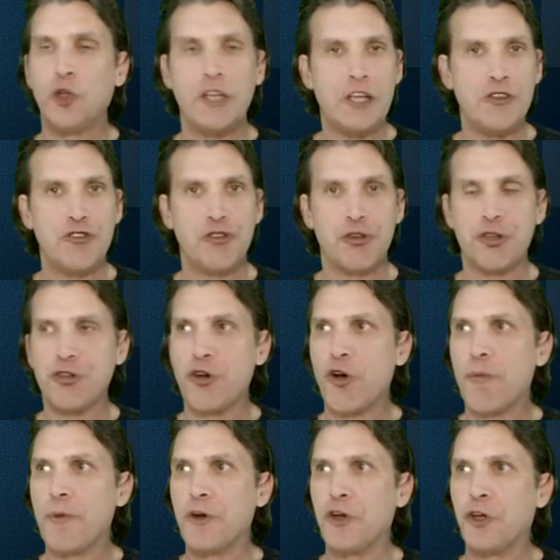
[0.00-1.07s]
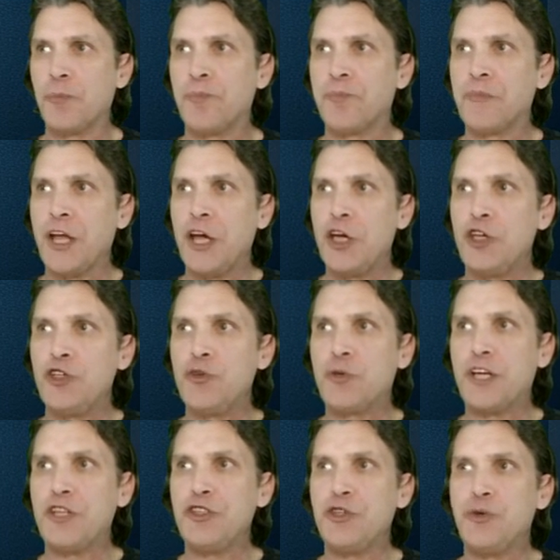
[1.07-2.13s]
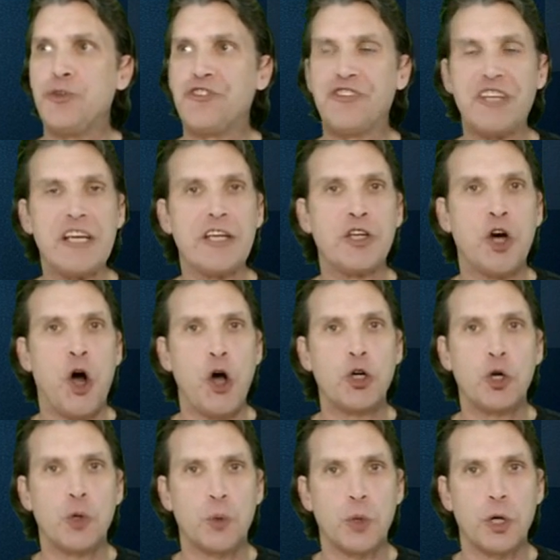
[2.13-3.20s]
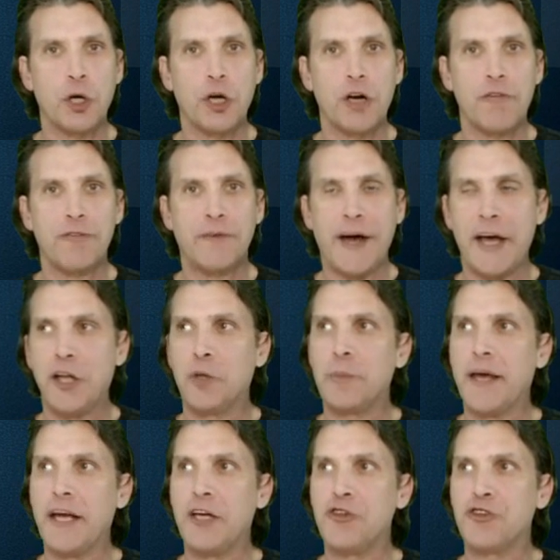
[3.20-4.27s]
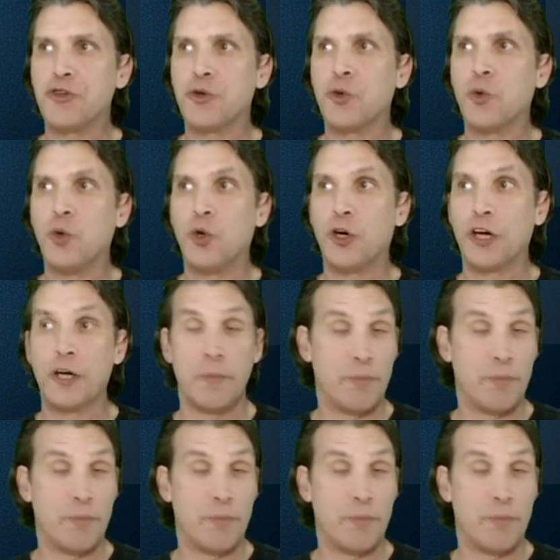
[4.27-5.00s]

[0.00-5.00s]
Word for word: is your terminal. You can use the Conqueror file manager or,